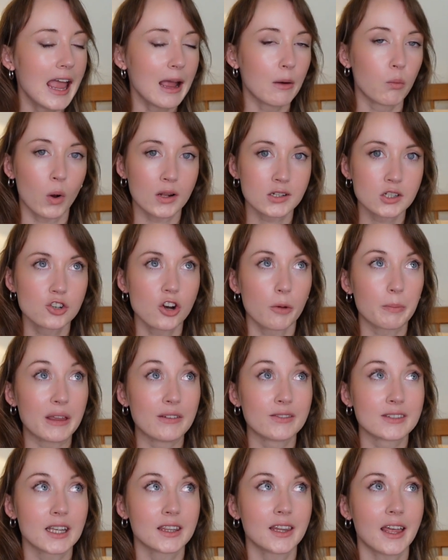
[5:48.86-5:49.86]
One shop
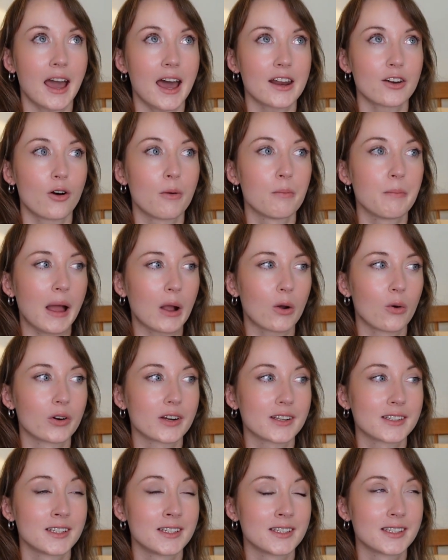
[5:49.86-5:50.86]
even said they had it on back
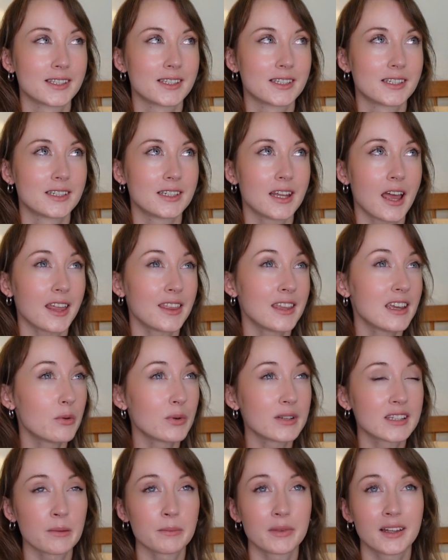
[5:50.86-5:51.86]
order since, I think it
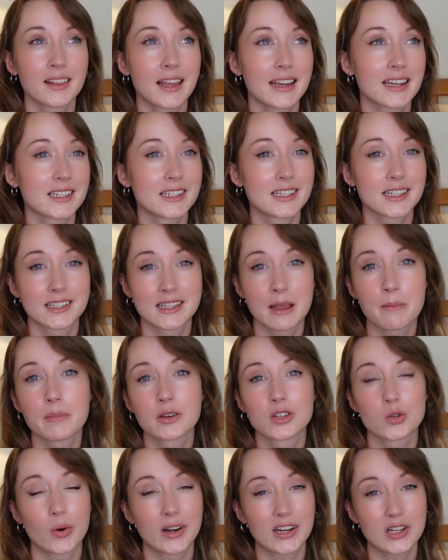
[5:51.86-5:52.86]
was something like December
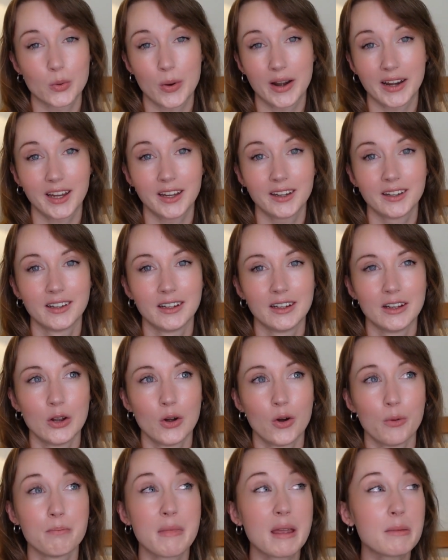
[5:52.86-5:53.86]
2020,
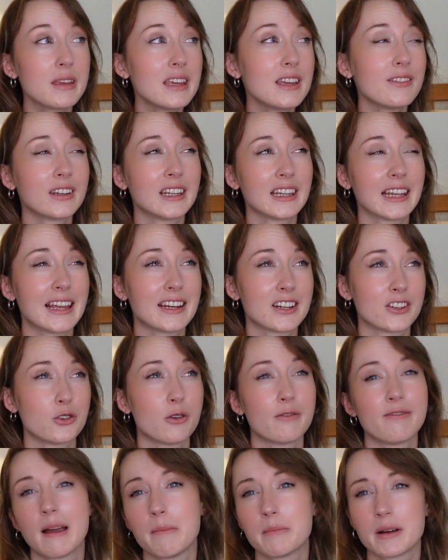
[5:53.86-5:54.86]
maybe even later,
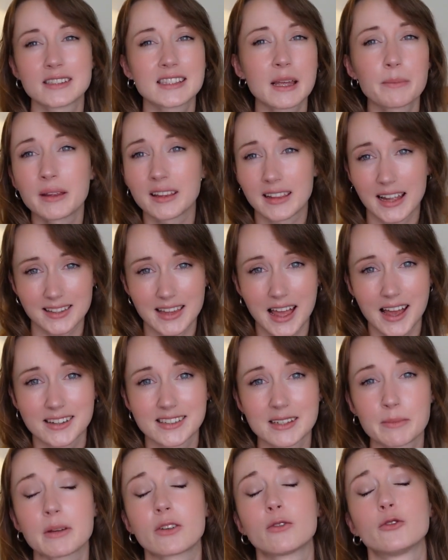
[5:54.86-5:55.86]
November, something like that,
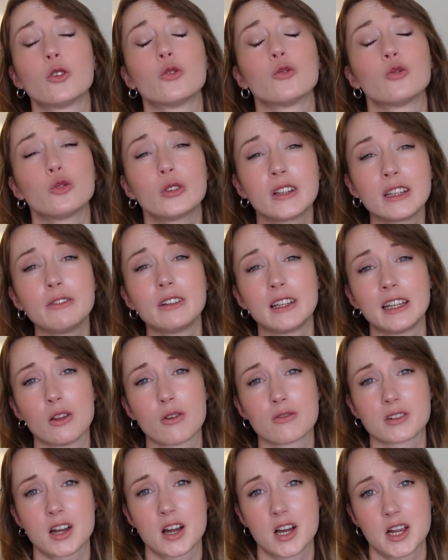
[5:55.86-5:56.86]
something for a really, really
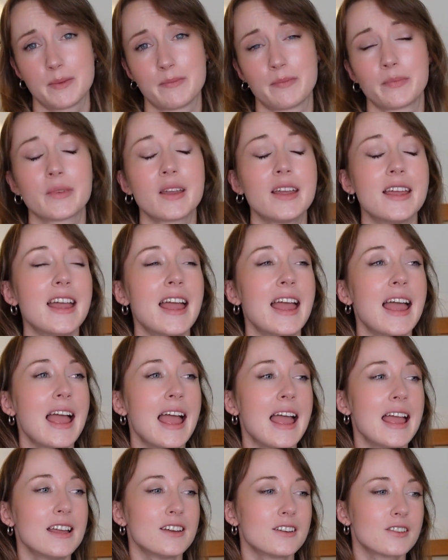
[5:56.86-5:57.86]
long time.
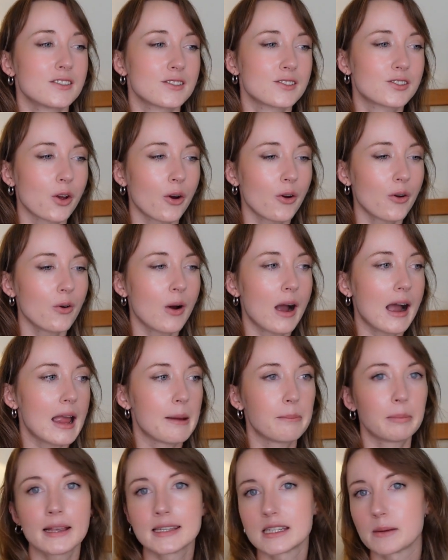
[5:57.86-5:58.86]
So I
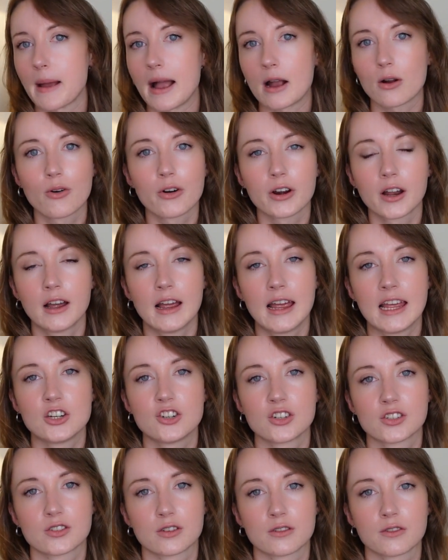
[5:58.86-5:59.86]
placed a back order and
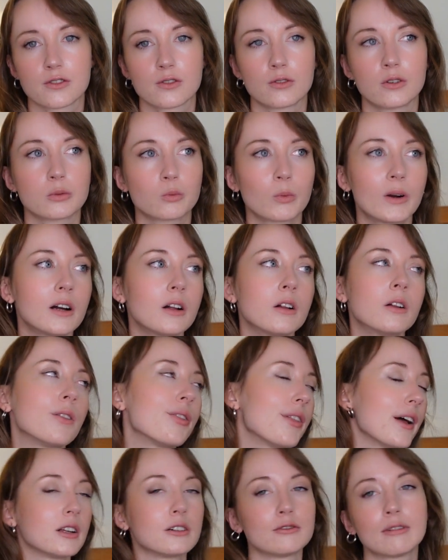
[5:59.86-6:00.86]
just sort of thought, well,
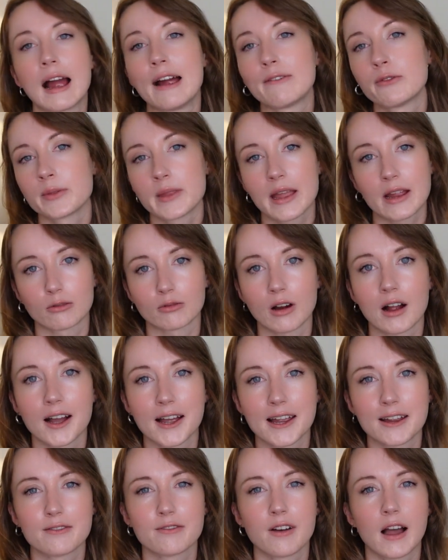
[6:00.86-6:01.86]
they'll arrive when they
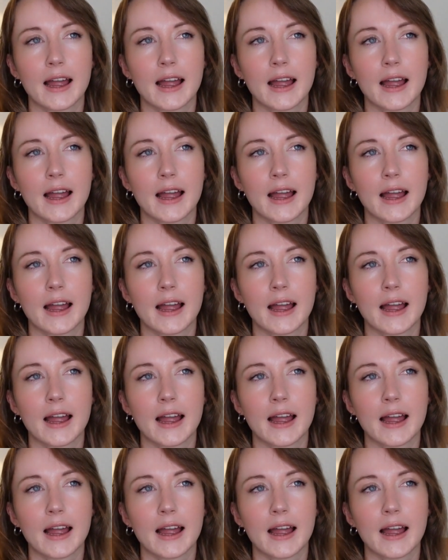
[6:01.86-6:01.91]
arrive.